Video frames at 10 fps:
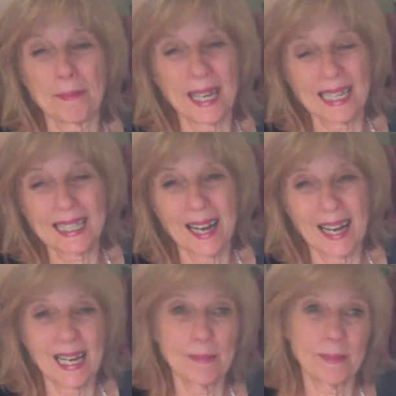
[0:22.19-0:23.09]
big
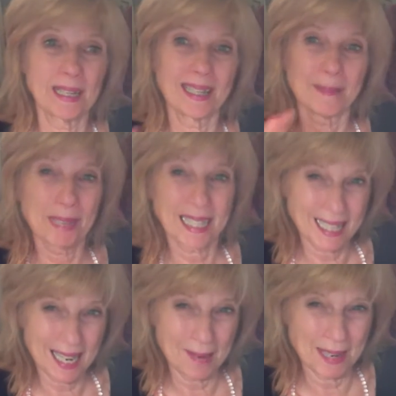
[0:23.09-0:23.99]
time and the big
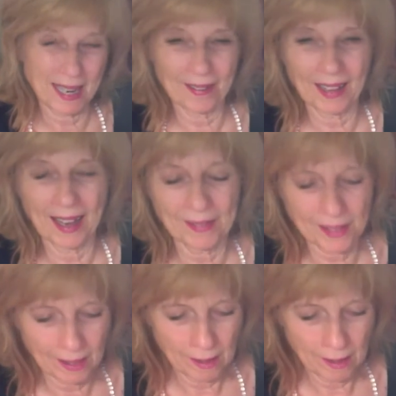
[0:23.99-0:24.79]
time I have left.